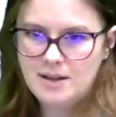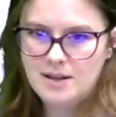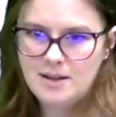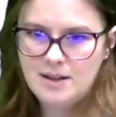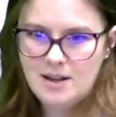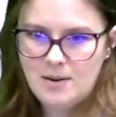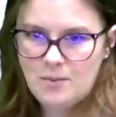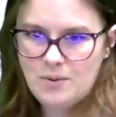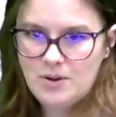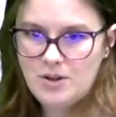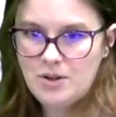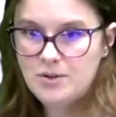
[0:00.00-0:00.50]

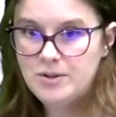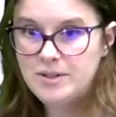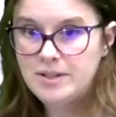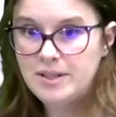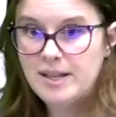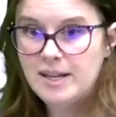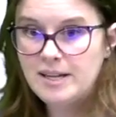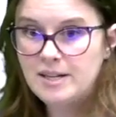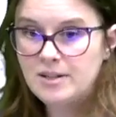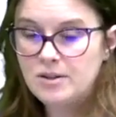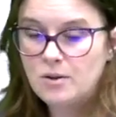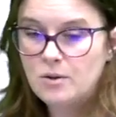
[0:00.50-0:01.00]
when you
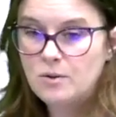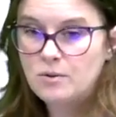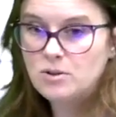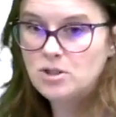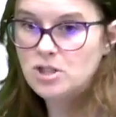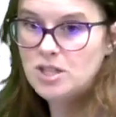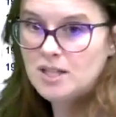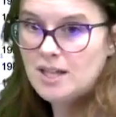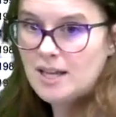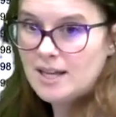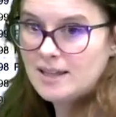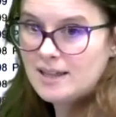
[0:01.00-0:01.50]
select the whole
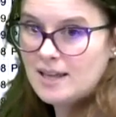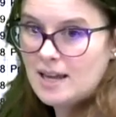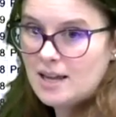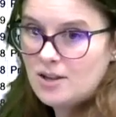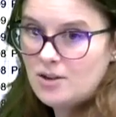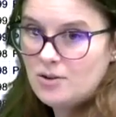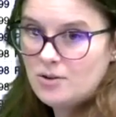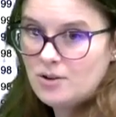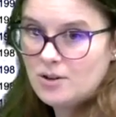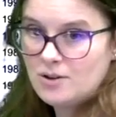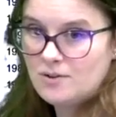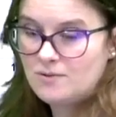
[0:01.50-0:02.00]
sheet like that,
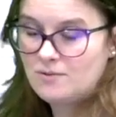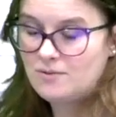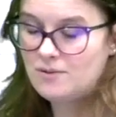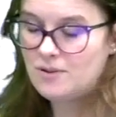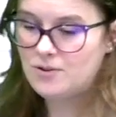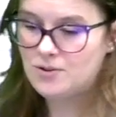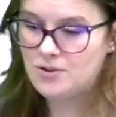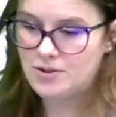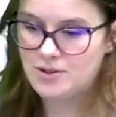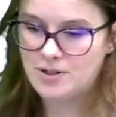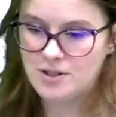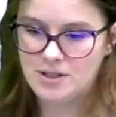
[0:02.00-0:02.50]
you can
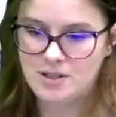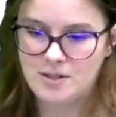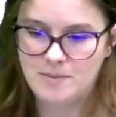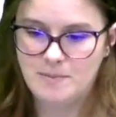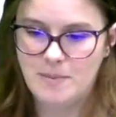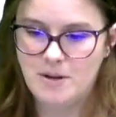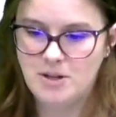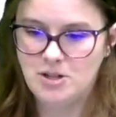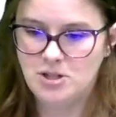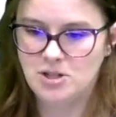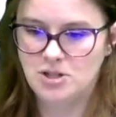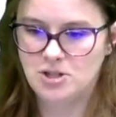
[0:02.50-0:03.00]
filter as
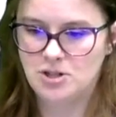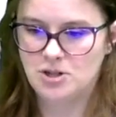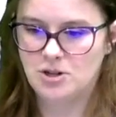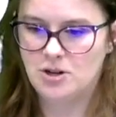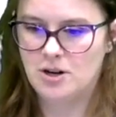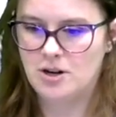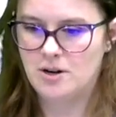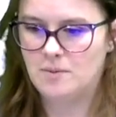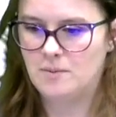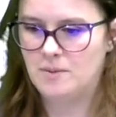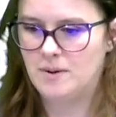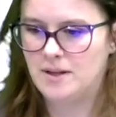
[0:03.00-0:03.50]
much as your
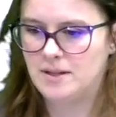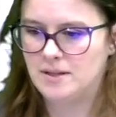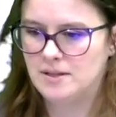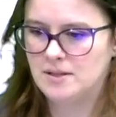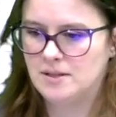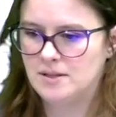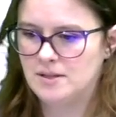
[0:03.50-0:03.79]
heart wants,